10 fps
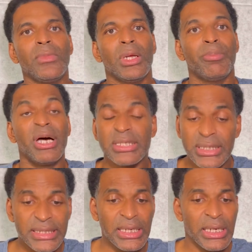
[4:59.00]

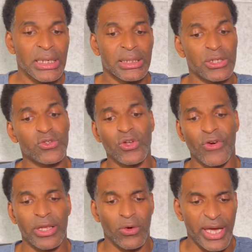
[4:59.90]
Personally, this was a
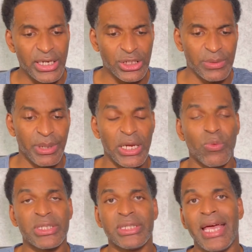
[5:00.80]
great location, but it
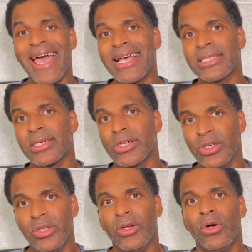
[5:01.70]
wasn't as
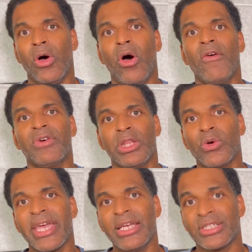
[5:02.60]
good of a
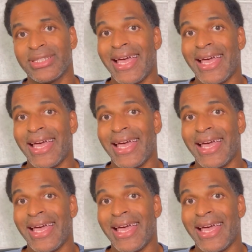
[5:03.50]
location